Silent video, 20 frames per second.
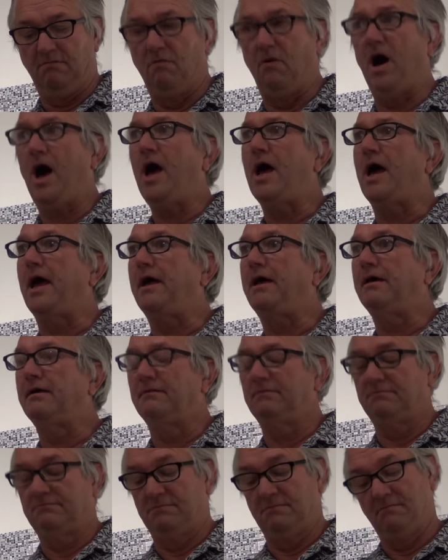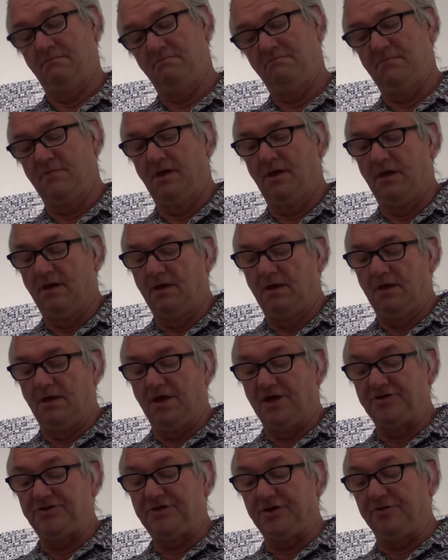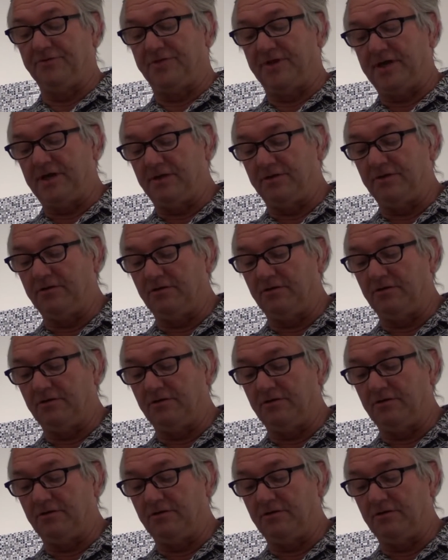Why? Until then,